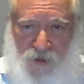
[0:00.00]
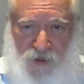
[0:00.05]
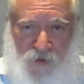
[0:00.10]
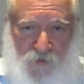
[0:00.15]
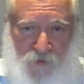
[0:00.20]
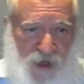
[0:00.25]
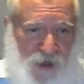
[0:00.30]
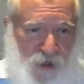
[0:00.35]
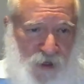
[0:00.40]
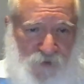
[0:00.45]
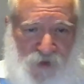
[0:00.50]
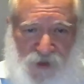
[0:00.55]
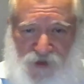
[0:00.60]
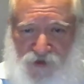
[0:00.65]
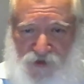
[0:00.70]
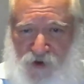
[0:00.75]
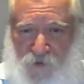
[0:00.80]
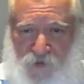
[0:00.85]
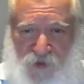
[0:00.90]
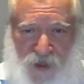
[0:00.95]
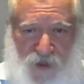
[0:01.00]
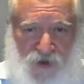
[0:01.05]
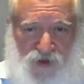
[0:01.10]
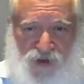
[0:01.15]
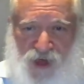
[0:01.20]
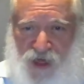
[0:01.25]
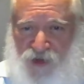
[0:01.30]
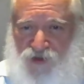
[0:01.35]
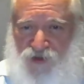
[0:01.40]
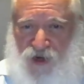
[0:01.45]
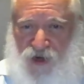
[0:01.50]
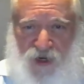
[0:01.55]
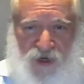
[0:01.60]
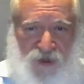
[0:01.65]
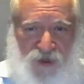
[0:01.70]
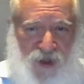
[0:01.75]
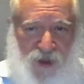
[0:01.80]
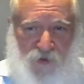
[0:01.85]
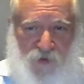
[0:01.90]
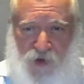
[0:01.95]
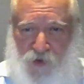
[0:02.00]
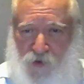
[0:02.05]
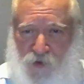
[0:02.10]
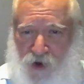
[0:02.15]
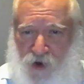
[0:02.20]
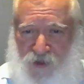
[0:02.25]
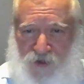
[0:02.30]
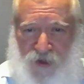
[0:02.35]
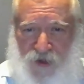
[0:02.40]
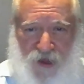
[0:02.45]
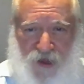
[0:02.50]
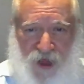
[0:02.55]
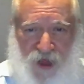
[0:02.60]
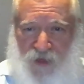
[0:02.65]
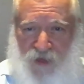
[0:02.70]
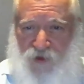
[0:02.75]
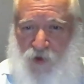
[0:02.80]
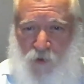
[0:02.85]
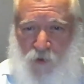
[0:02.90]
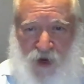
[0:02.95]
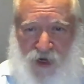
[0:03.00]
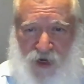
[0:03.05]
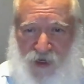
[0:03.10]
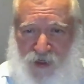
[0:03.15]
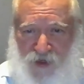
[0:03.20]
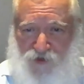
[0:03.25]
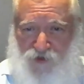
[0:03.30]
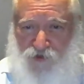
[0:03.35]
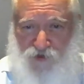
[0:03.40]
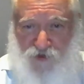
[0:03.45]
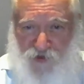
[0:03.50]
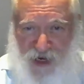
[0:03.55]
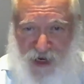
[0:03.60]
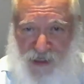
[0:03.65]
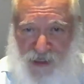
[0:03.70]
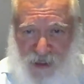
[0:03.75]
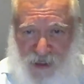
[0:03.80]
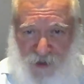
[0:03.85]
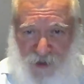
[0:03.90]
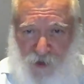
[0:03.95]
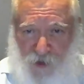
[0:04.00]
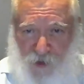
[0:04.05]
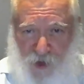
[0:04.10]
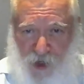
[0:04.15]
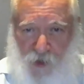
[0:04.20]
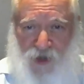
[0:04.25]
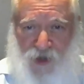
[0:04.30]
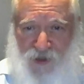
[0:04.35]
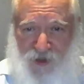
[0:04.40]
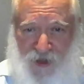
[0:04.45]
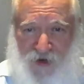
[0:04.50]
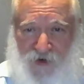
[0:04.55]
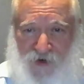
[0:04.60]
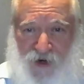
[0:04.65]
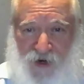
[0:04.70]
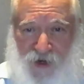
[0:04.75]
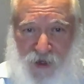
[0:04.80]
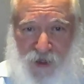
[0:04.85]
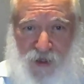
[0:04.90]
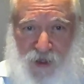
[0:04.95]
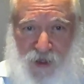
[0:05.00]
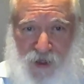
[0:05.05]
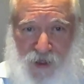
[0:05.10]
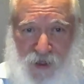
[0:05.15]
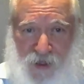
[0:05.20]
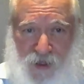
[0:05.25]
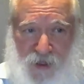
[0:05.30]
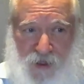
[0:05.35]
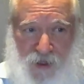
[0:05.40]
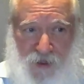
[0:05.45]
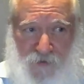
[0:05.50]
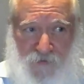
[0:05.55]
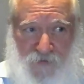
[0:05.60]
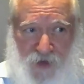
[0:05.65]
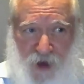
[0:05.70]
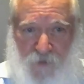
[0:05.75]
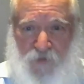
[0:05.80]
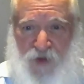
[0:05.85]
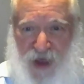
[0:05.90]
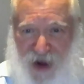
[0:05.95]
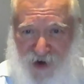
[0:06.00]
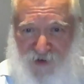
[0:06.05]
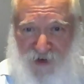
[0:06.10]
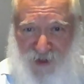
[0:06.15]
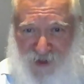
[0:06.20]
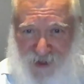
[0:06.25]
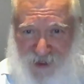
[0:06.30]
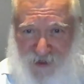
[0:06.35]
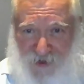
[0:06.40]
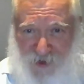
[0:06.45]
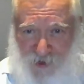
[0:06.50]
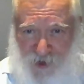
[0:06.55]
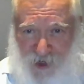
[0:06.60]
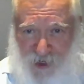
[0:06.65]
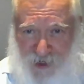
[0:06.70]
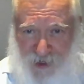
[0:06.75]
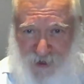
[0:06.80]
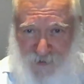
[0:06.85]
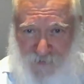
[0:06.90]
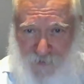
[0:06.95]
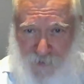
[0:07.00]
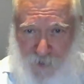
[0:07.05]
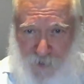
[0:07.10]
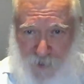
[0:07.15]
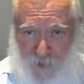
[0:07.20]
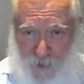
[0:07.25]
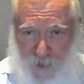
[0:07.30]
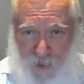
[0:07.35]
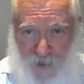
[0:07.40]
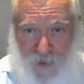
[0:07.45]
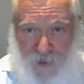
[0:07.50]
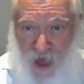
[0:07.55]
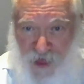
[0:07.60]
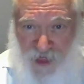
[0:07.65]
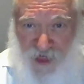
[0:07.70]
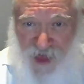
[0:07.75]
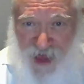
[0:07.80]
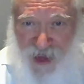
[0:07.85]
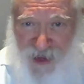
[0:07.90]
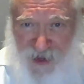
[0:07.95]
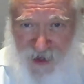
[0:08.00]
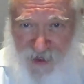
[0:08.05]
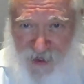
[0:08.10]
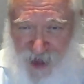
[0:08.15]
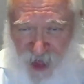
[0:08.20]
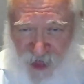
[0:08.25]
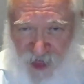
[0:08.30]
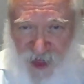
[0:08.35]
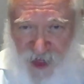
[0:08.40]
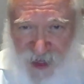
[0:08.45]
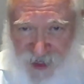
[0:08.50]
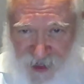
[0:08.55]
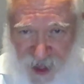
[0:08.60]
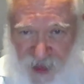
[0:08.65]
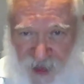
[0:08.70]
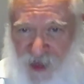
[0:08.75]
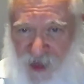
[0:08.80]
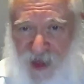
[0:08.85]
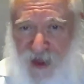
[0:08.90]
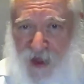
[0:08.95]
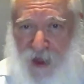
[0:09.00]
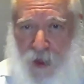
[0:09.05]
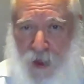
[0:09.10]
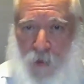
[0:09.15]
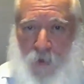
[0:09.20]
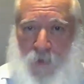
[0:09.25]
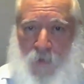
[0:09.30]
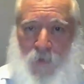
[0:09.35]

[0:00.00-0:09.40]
and you make up the script and you change it anytime you want and nobody is really doing what they're apparently doing nothing nothing nothing